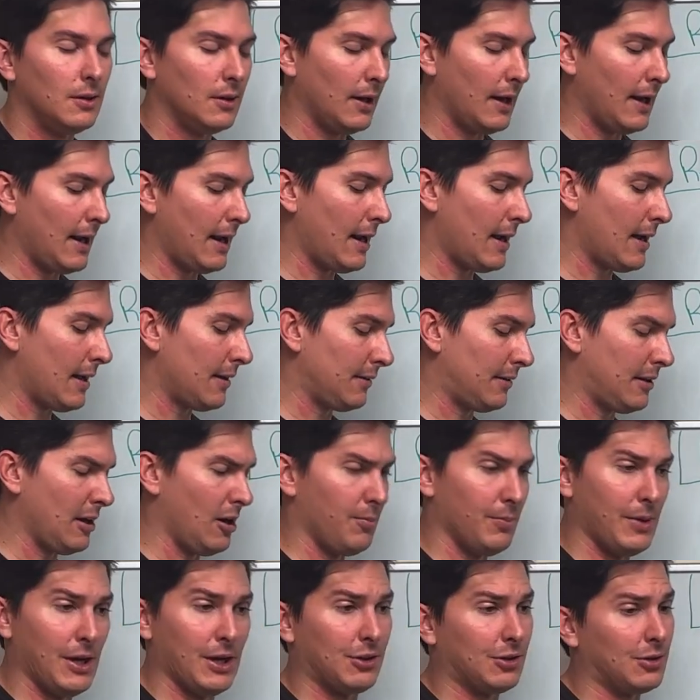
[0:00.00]
And
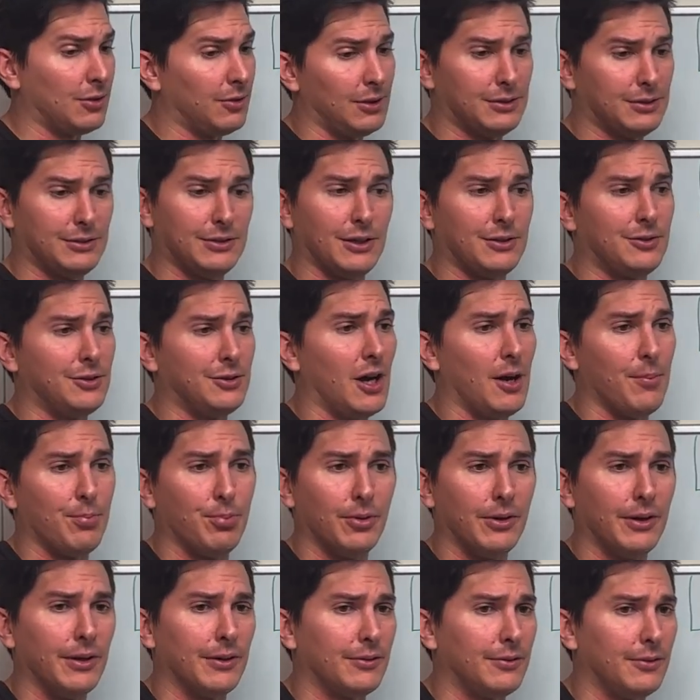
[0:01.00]
they'll make sure they set you up
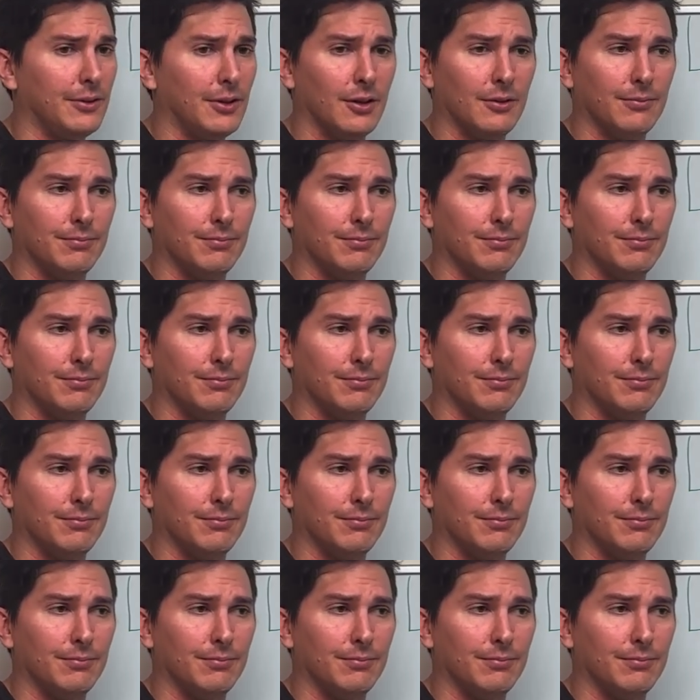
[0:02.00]
with,